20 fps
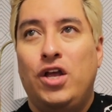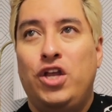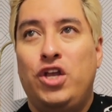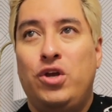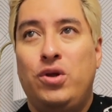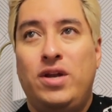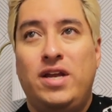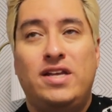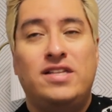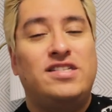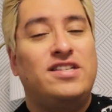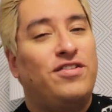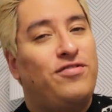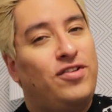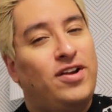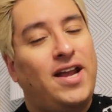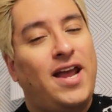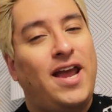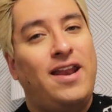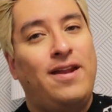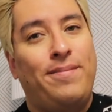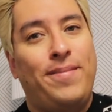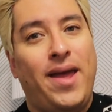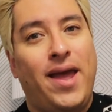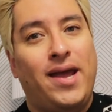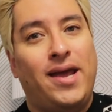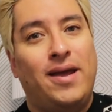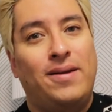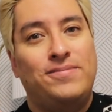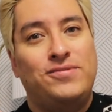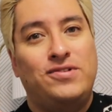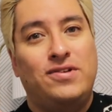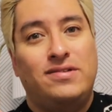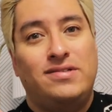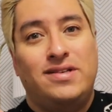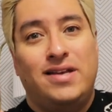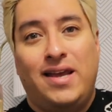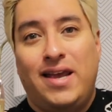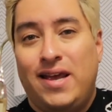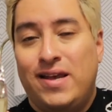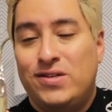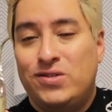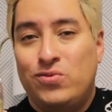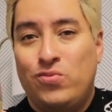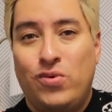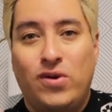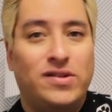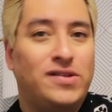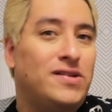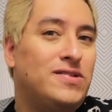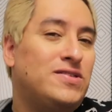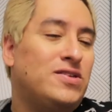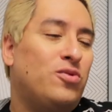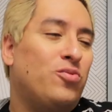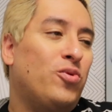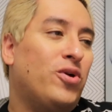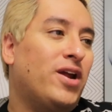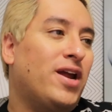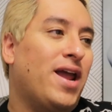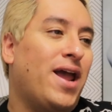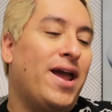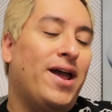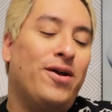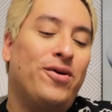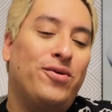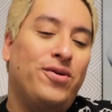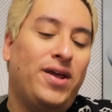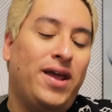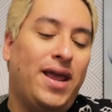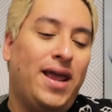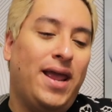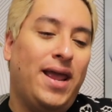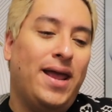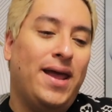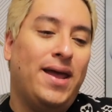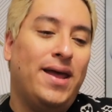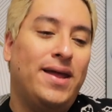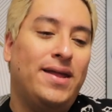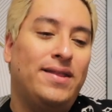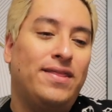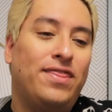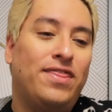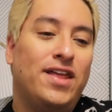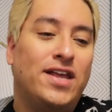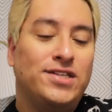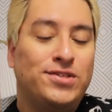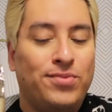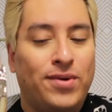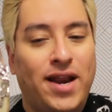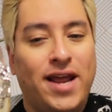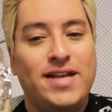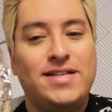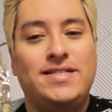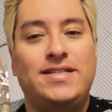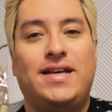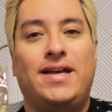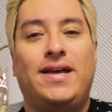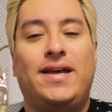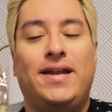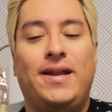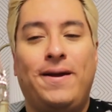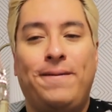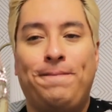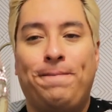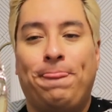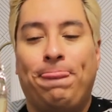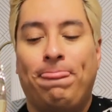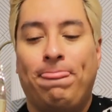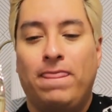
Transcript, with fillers: you need different kind of backups just in case one doesn't work out and that's what i did